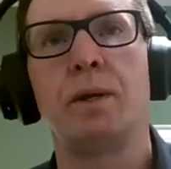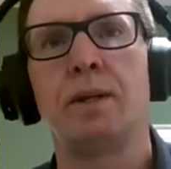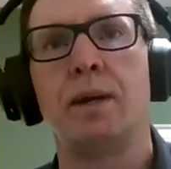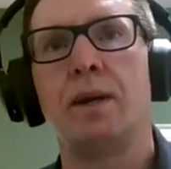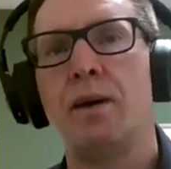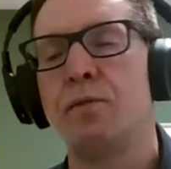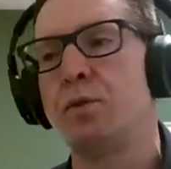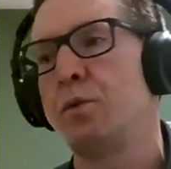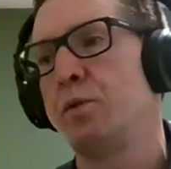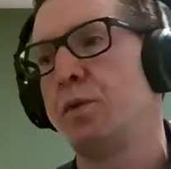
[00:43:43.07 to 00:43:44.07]
I mean, they have
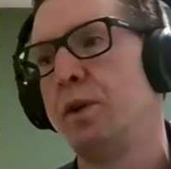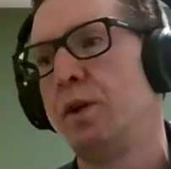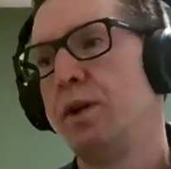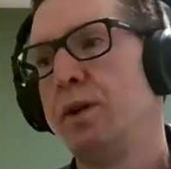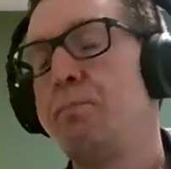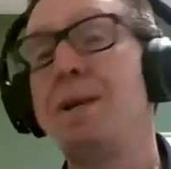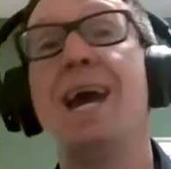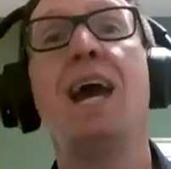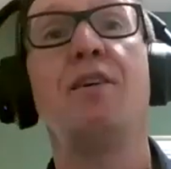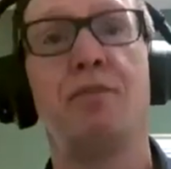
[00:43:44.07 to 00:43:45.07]
to
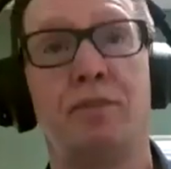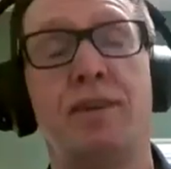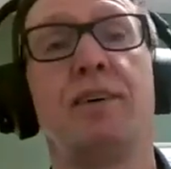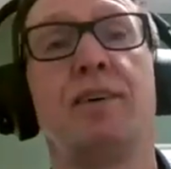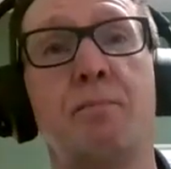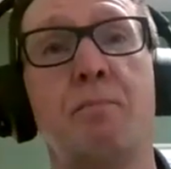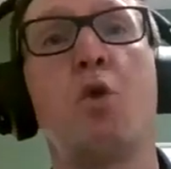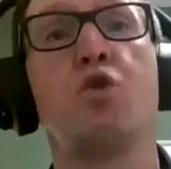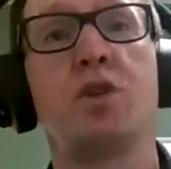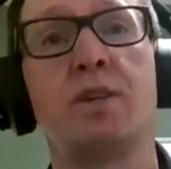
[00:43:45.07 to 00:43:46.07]
behave their
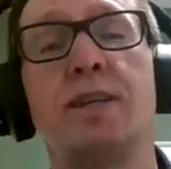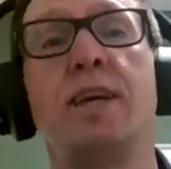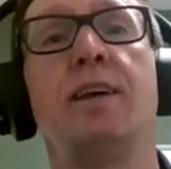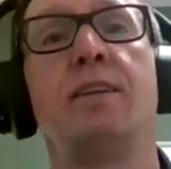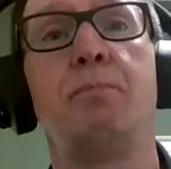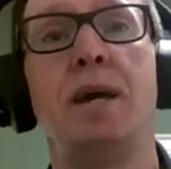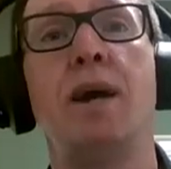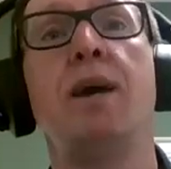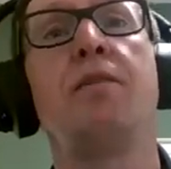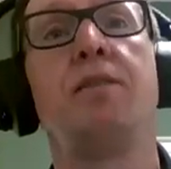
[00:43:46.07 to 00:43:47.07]
emotion, they
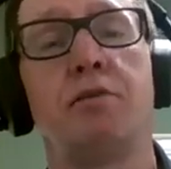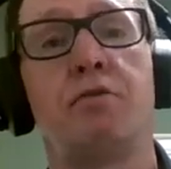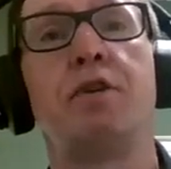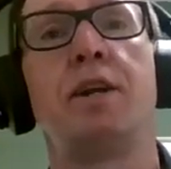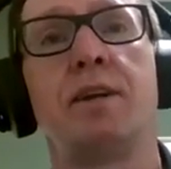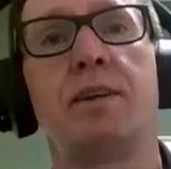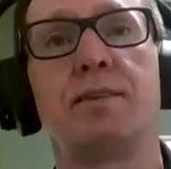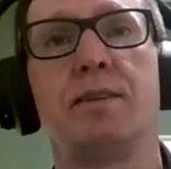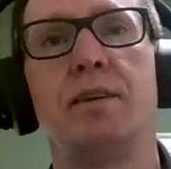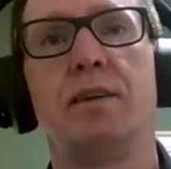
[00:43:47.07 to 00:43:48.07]
behave their
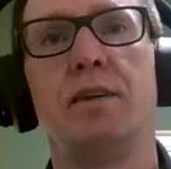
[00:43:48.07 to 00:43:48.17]
feelings.